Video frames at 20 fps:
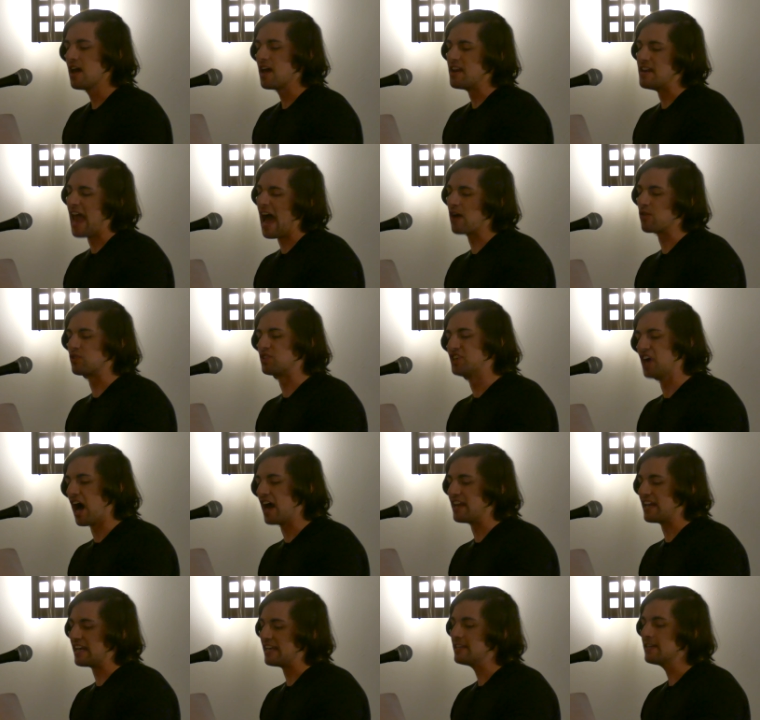now
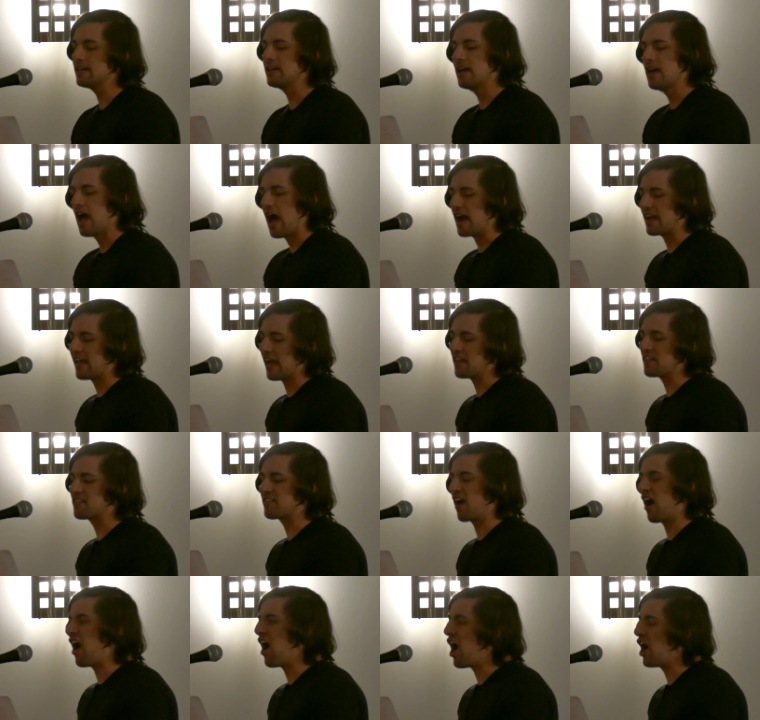gutted,
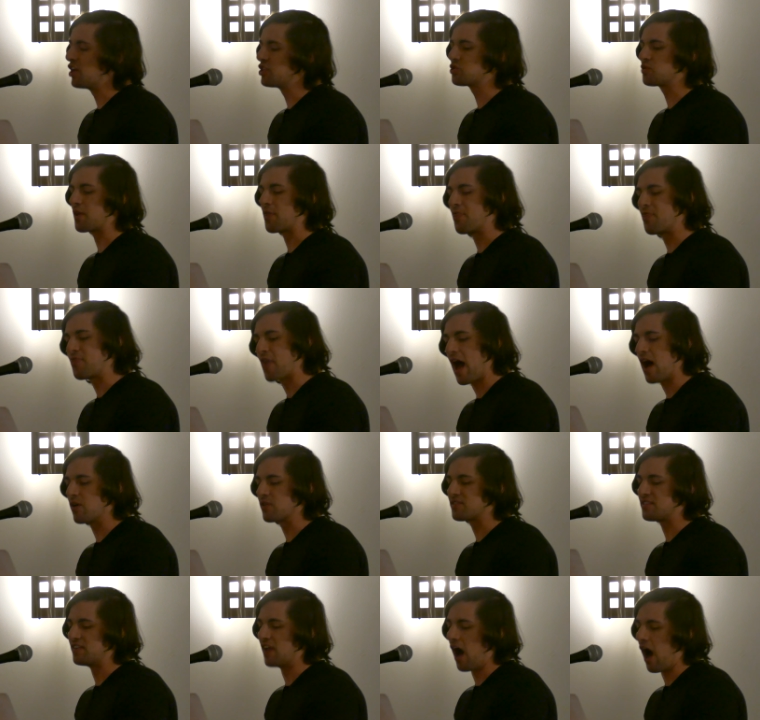against a
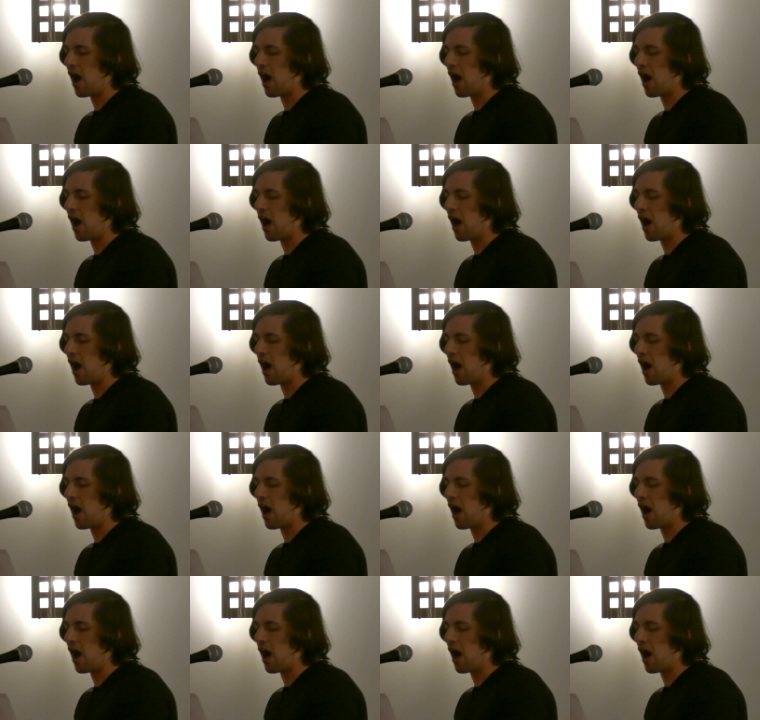100,000